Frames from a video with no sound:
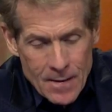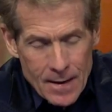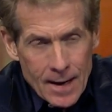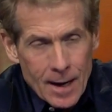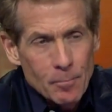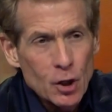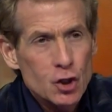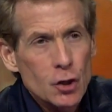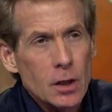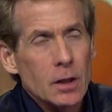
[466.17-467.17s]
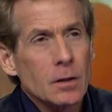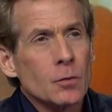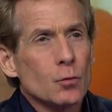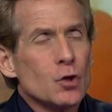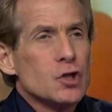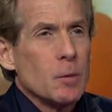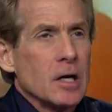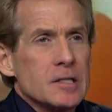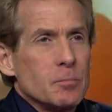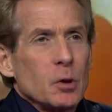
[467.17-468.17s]
How much
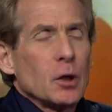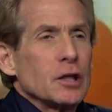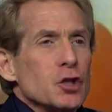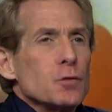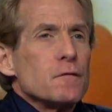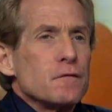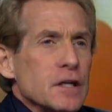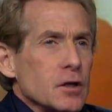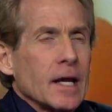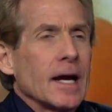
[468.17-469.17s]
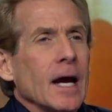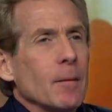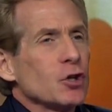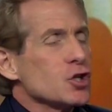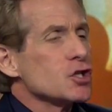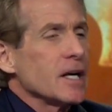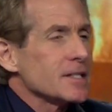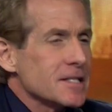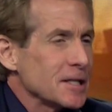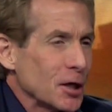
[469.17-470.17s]
responsibility do you feel? How much does
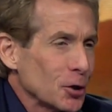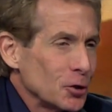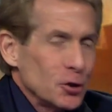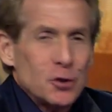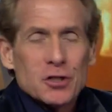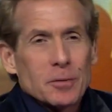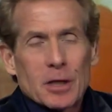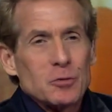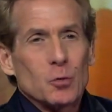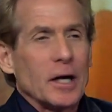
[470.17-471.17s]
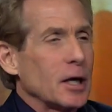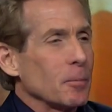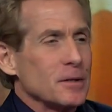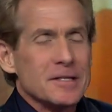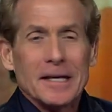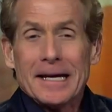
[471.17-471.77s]
that scare you? Do you sometimes wake up and say,